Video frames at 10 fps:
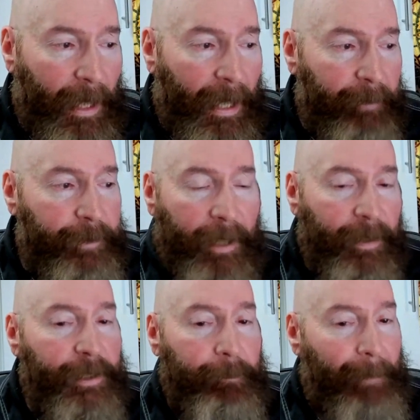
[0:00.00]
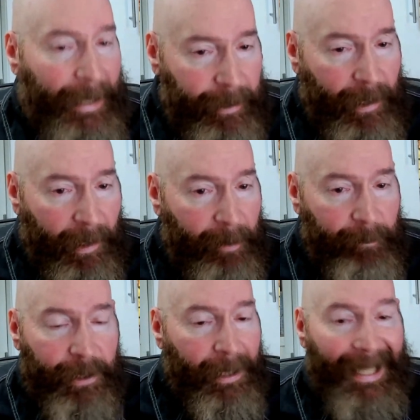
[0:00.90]
I've done this many
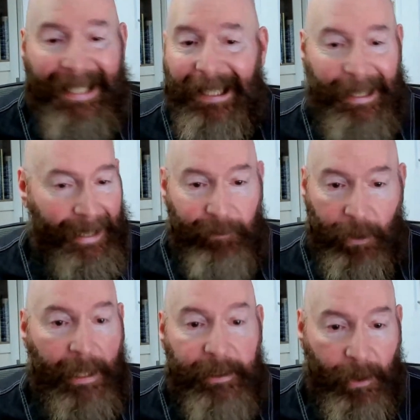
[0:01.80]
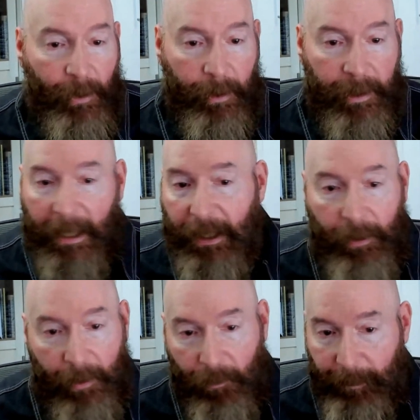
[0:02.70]
times and it never gets old, and
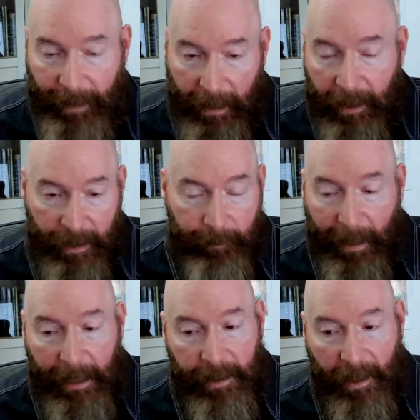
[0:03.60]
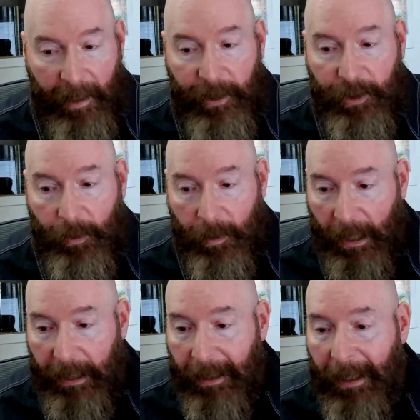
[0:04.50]
you can repeat it as many times as you
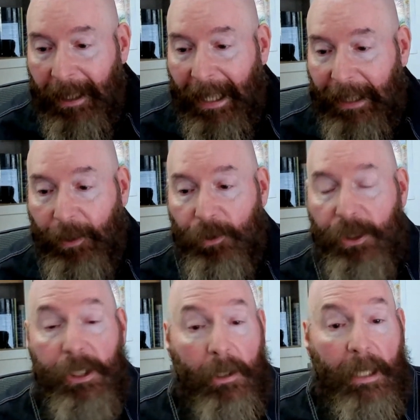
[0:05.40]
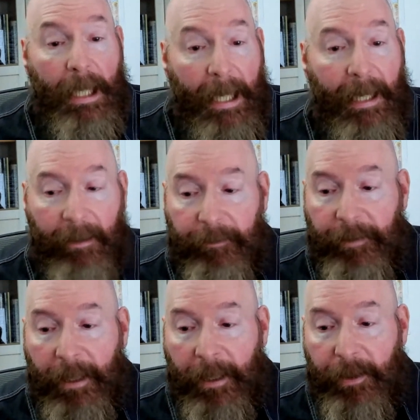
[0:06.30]
like, and you still
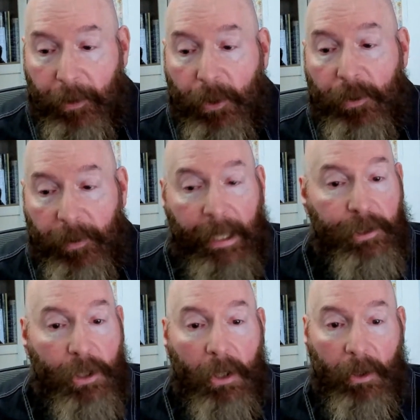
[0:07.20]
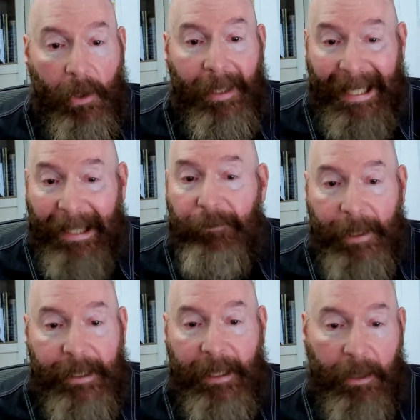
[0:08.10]
have new things to learn
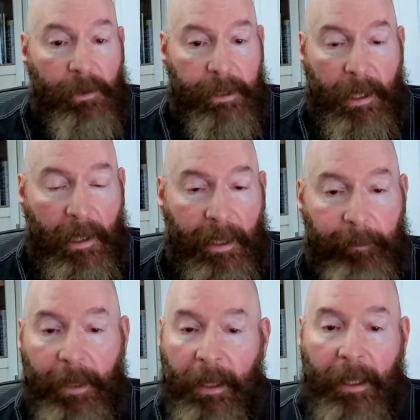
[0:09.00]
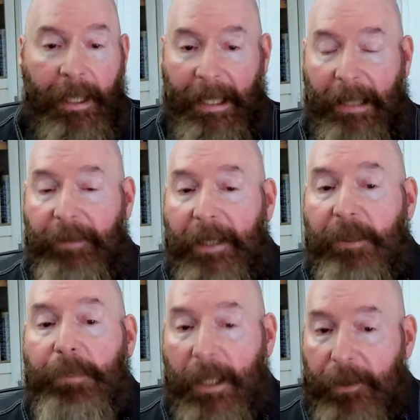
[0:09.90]
every single time. And I've had
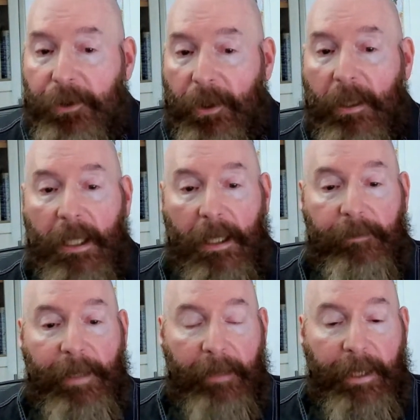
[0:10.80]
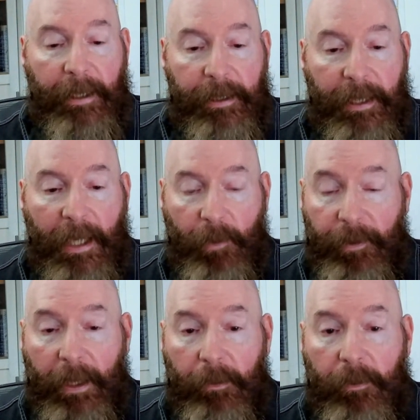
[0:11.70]
the pleasure of having done
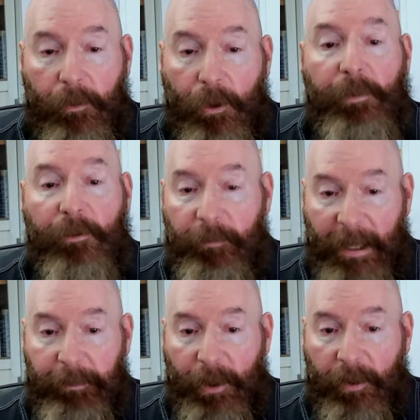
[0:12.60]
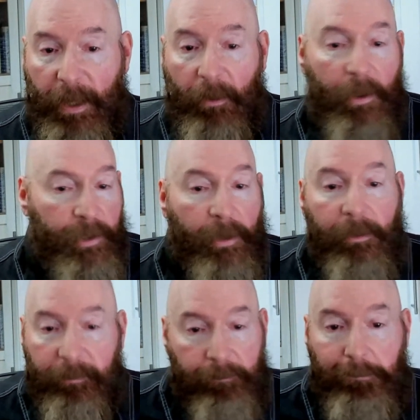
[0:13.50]
with a group of people that are
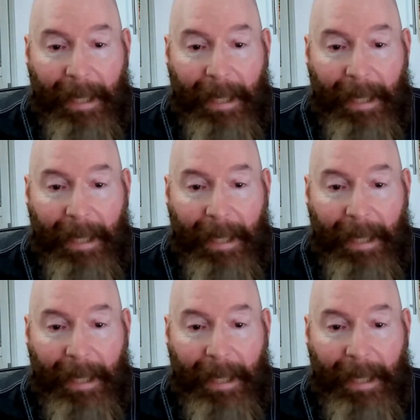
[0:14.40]
also